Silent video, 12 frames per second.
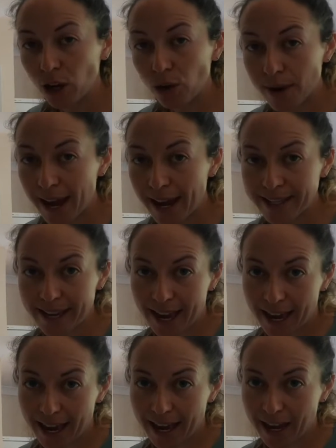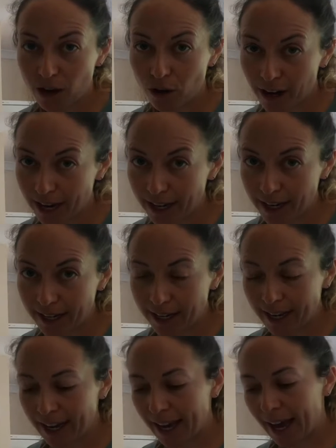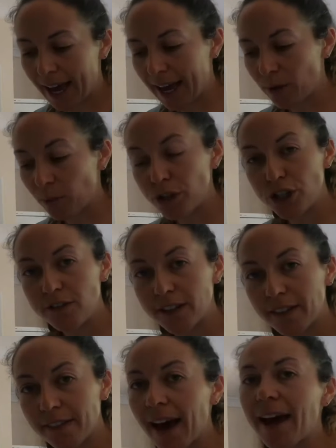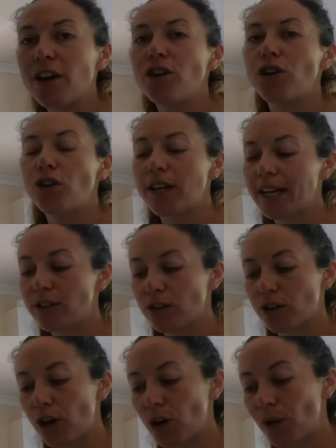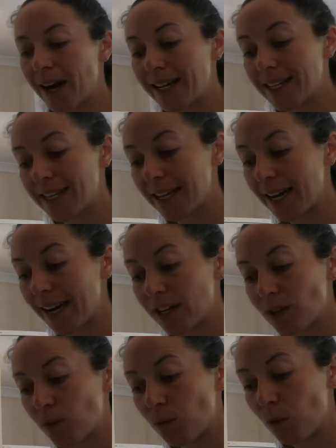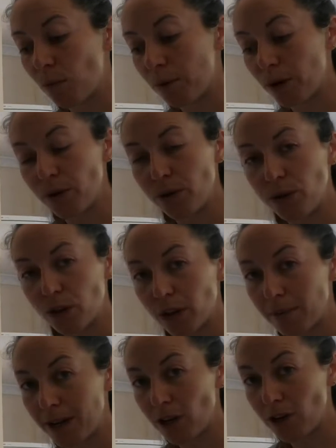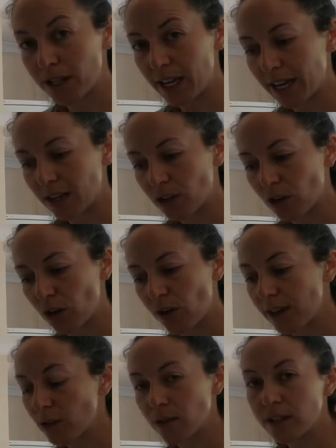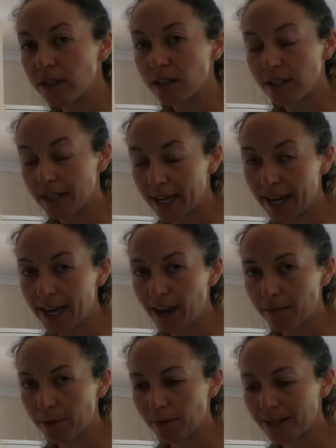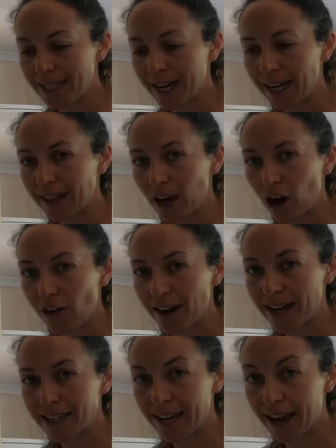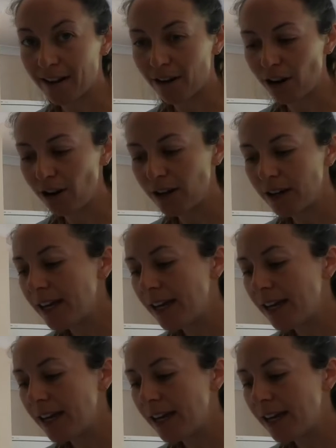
create a login, and once you've done that, you need to go and select what boat you're going to be using. So today I'm going to be sailing the RS Aero.